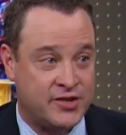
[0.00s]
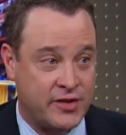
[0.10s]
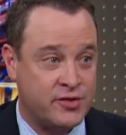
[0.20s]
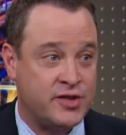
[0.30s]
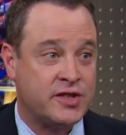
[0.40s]

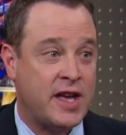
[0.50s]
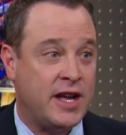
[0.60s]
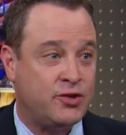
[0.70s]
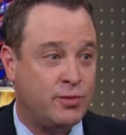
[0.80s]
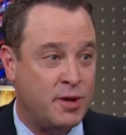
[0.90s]
southern
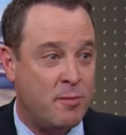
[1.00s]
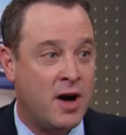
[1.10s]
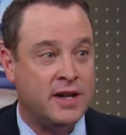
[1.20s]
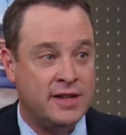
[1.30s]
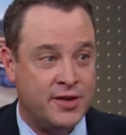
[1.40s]
Saskatchewan, the
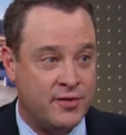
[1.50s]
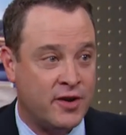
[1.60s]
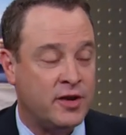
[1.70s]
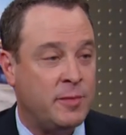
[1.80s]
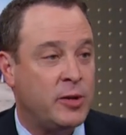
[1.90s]
Montney, the
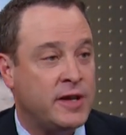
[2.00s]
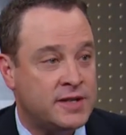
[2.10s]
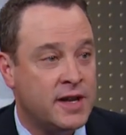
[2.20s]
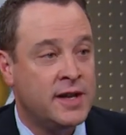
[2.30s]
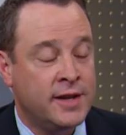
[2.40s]
Duvernay place.
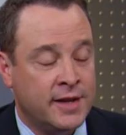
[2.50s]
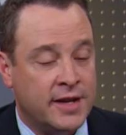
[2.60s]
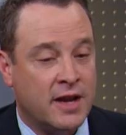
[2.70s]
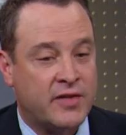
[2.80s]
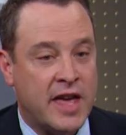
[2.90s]

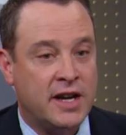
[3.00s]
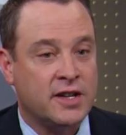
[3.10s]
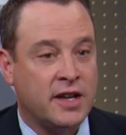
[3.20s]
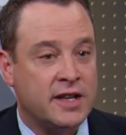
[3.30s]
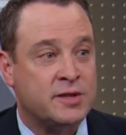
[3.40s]
Yeah, if Canada
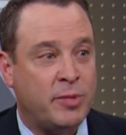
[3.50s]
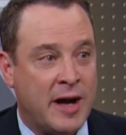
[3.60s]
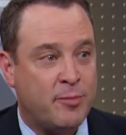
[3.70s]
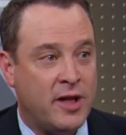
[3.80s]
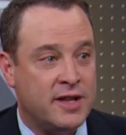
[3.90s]
could get some
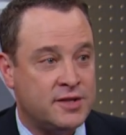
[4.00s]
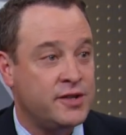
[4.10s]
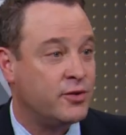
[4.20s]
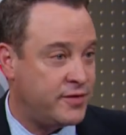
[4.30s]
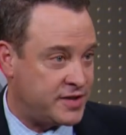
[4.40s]
pipelines, you
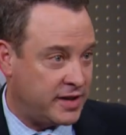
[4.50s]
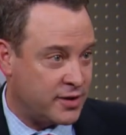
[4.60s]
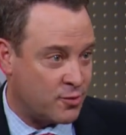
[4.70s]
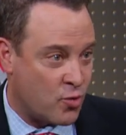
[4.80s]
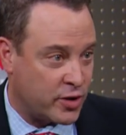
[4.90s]
know, you've seen
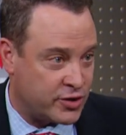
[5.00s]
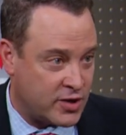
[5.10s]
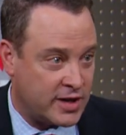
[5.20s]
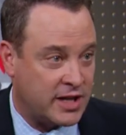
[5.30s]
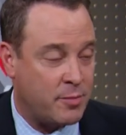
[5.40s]
Kinder Morgan right.
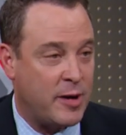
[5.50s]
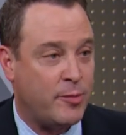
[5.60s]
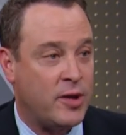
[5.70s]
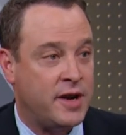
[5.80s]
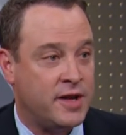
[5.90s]
trying to get a
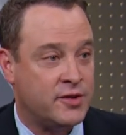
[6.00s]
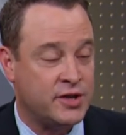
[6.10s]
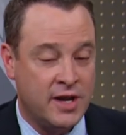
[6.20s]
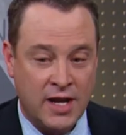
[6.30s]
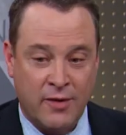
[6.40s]
pipeline exactly. and others.
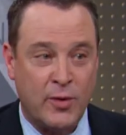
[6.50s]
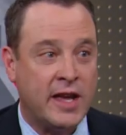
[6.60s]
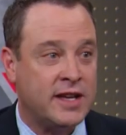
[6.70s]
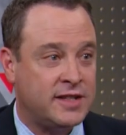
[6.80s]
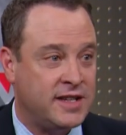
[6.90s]
If we
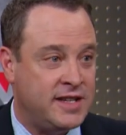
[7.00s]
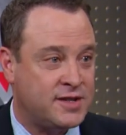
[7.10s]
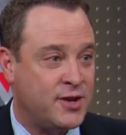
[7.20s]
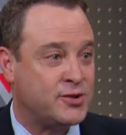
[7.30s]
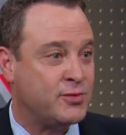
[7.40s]
could get to the East
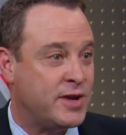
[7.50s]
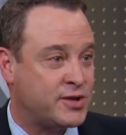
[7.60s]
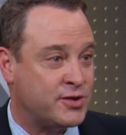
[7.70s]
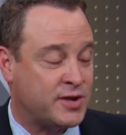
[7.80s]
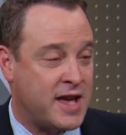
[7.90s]
Coast and the West
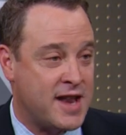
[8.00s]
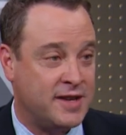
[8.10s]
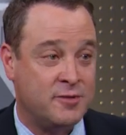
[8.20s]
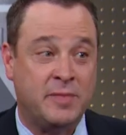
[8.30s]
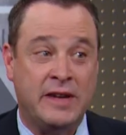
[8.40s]
Coast of
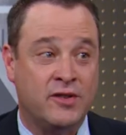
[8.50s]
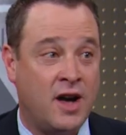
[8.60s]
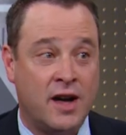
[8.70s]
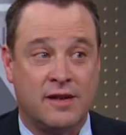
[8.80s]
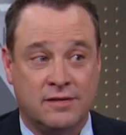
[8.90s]
Canada, it'd be even
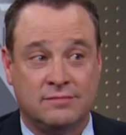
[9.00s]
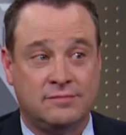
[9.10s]
hotter.